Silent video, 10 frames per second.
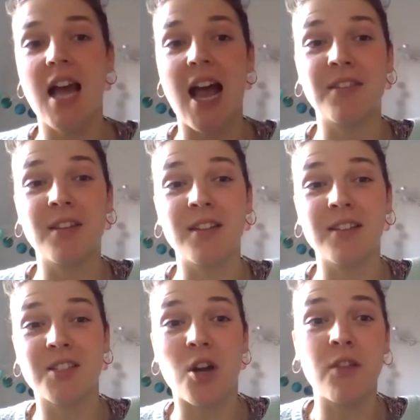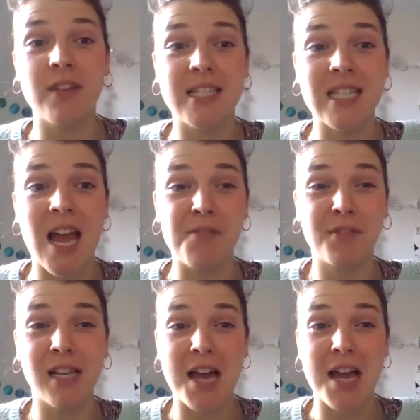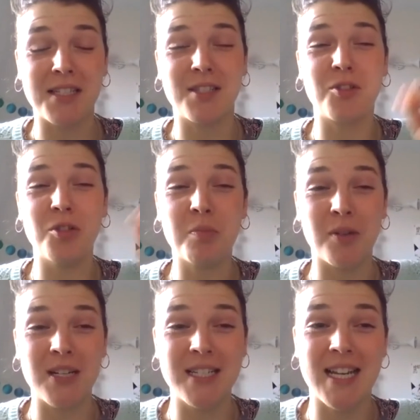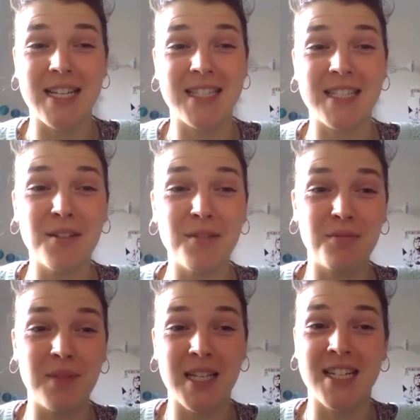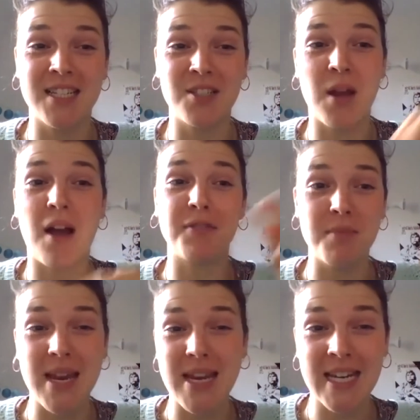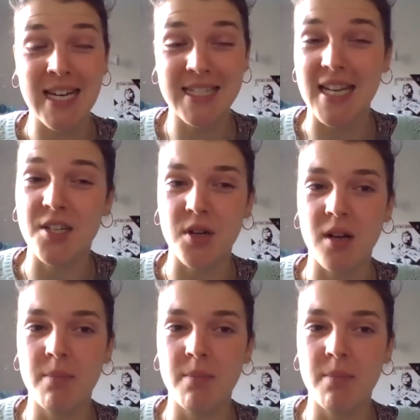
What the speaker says: at the start of its life, glass is super intensive because you have to make it, etc.